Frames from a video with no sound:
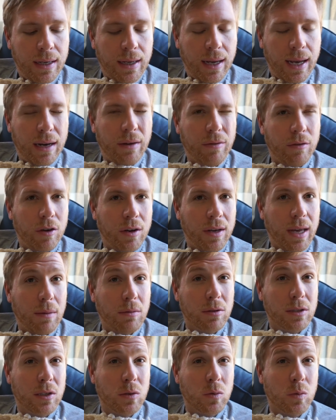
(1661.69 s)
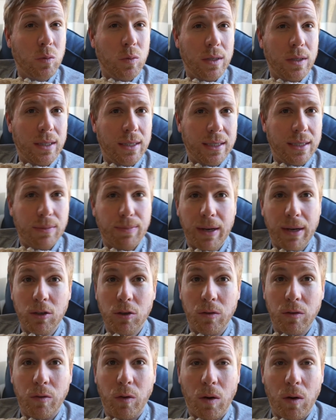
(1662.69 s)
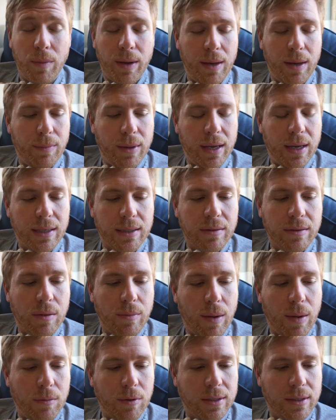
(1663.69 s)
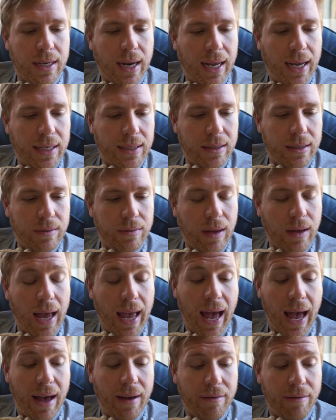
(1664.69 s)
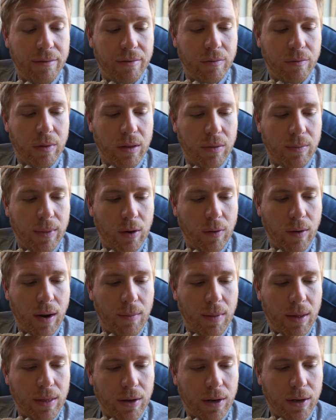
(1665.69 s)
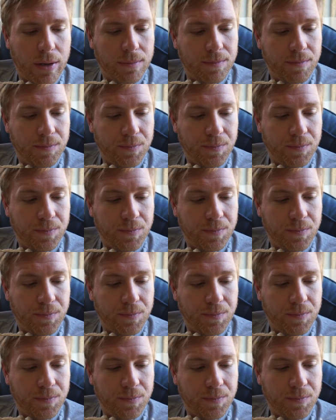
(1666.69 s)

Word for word: Anne of Green Gables is really special for me because of the memories it has I have with my grandmother.